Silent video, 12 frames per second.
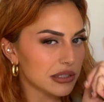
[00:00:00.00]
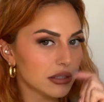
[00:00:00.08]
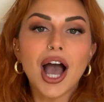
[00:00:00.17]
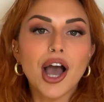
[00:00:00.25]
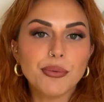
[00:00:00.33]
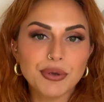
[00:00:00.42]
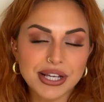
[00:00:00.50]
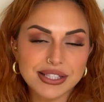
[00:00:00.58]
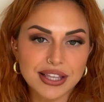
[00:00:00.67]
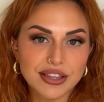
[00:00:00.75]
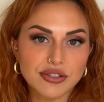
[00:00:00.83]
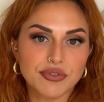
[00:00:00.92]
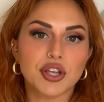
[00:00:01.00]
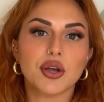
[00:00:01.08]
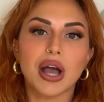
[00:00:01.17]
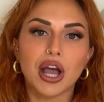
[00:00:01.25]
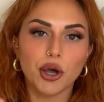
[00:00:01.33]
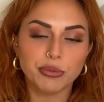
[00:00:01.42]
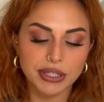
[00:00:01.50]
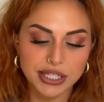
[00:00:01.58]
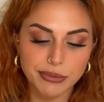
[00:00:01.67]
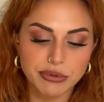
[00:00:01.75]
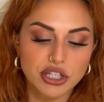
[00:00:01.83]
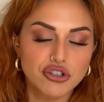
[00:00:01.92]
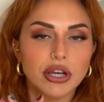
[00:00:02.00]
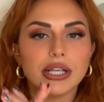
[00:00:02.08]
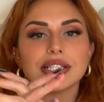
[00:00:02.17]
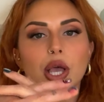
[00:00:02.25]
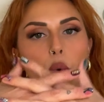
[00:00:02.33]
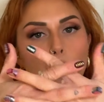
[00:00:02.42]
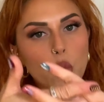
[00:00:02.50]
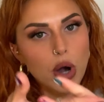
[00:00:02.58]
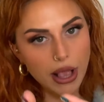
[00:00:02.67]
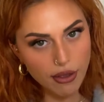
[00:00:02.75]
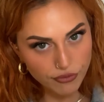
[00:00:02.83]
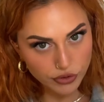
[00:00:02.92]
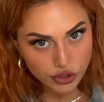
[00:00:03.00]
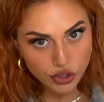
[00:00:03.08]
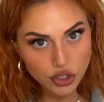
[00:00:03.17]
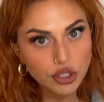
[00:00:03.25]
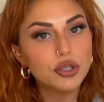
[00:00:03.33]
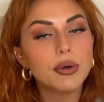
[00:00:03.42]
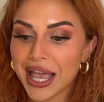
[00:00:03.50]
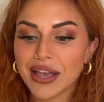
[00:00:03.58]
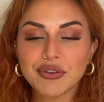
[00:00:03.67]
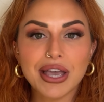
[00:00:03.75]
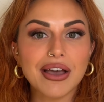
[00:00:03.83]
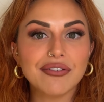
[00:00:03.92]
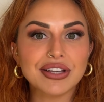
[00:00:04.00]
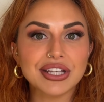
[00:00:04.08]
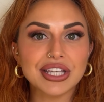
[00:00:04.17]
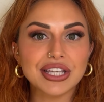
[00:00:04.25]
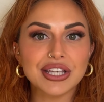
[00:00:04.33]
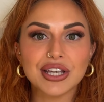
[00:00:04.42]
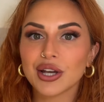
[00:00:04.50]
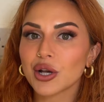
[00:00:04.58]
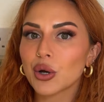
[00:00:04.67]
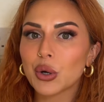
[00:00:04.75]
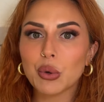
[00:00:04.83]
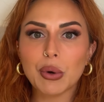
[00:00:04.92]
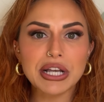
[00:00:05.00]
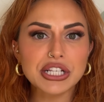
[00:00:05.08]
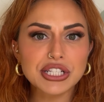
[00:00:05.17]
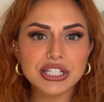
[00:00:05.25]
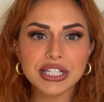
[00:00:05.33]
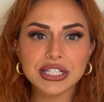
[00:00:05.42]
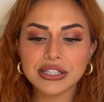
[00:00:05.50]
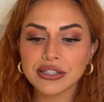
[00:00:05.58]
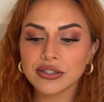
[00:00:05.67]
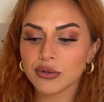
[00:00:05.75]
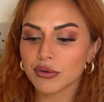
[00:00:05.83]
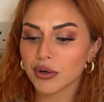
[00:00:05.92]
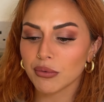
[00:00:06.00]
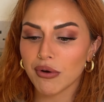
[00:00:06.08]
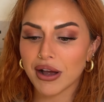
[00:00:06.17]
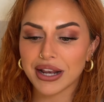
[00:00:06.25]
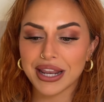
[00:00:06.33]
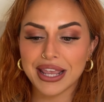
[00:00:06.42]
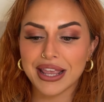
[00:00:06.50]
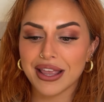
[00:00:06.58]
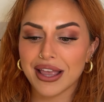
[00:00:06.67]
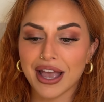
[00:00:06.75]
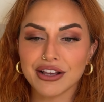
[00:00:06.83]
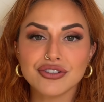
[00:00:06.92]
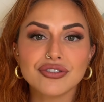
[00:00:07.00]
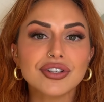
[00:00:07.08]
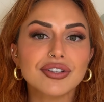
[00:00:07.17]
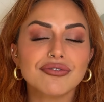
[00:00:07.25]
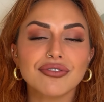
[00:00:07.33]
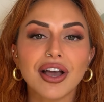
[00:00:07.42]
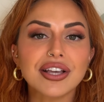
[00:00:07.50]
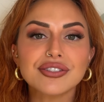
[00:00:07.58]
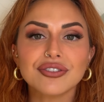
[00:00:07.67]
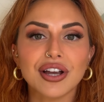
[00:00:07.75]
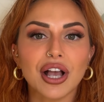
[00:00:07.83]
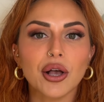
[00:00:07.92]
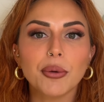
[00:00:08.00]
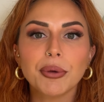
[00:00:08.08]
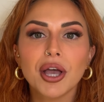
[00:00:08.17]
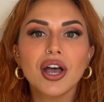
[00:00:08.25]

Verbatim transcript: I hope you guys liked this video. I hope the tips and tricks were helpful to you. If you have any questions or want any extra advice or help,